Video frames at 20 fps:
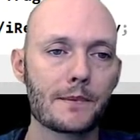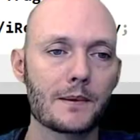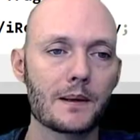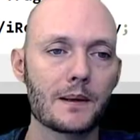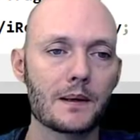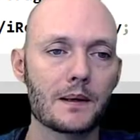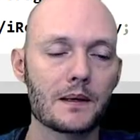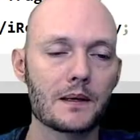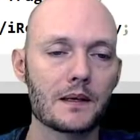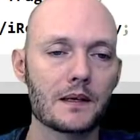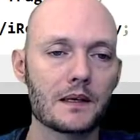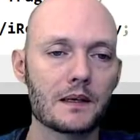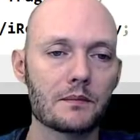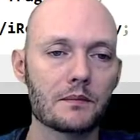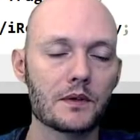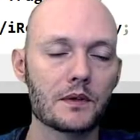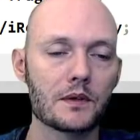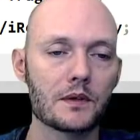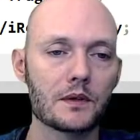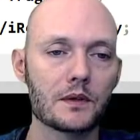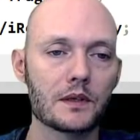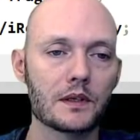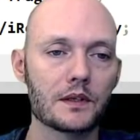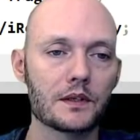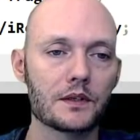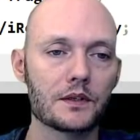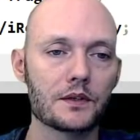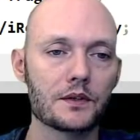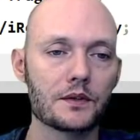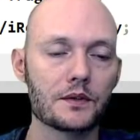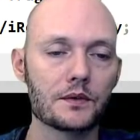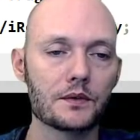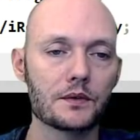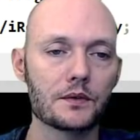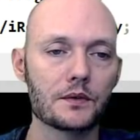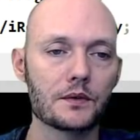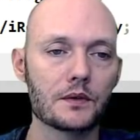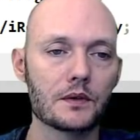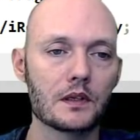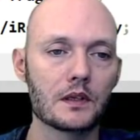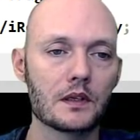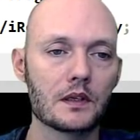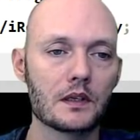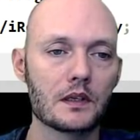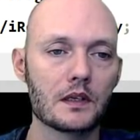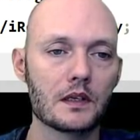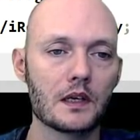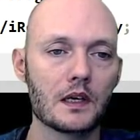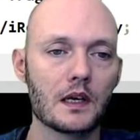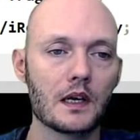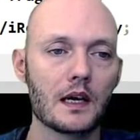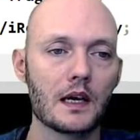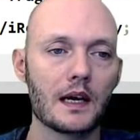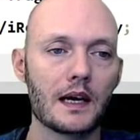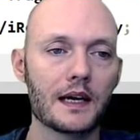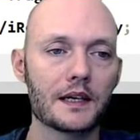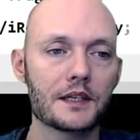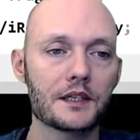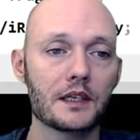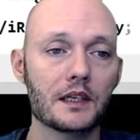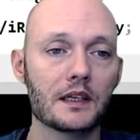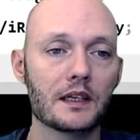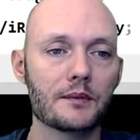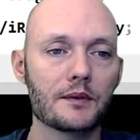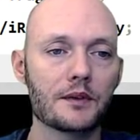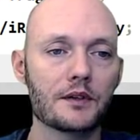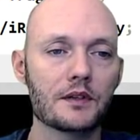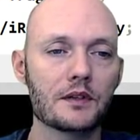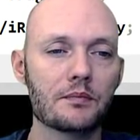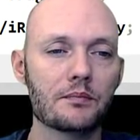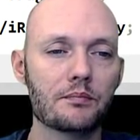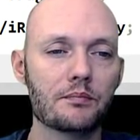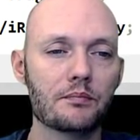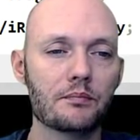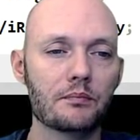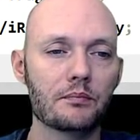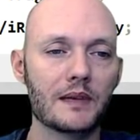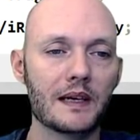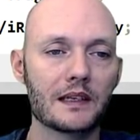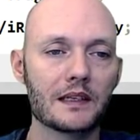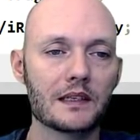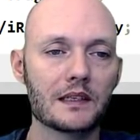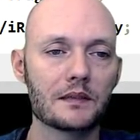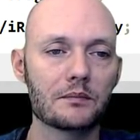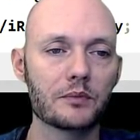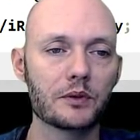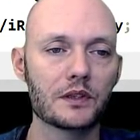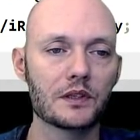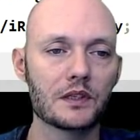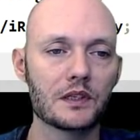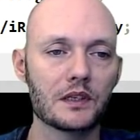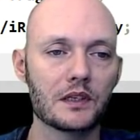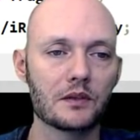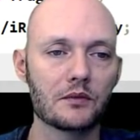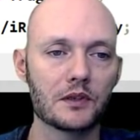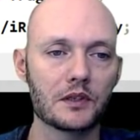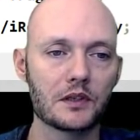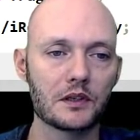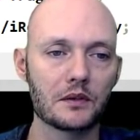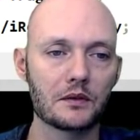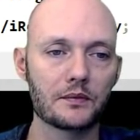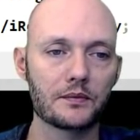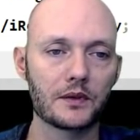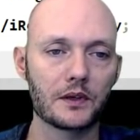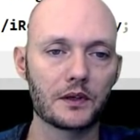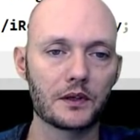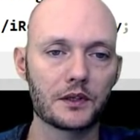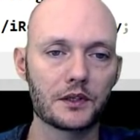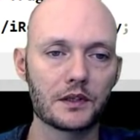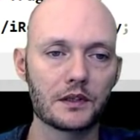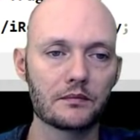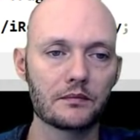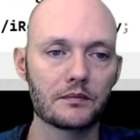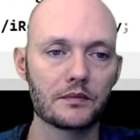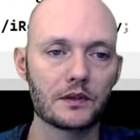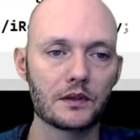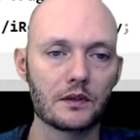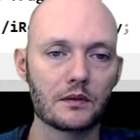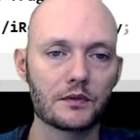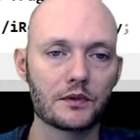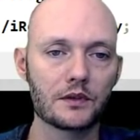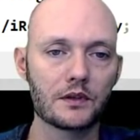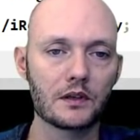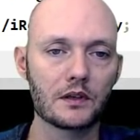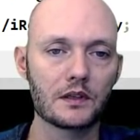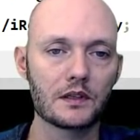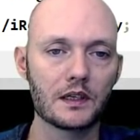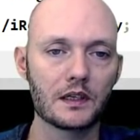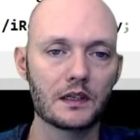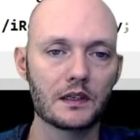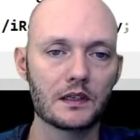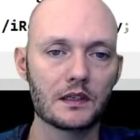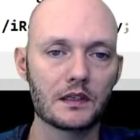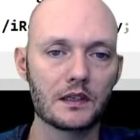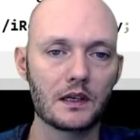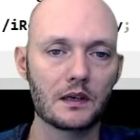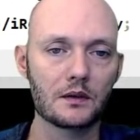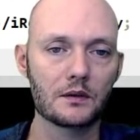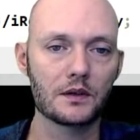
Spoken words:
I am going to Actually, let me just put this into its own function. So I'm just going to take this out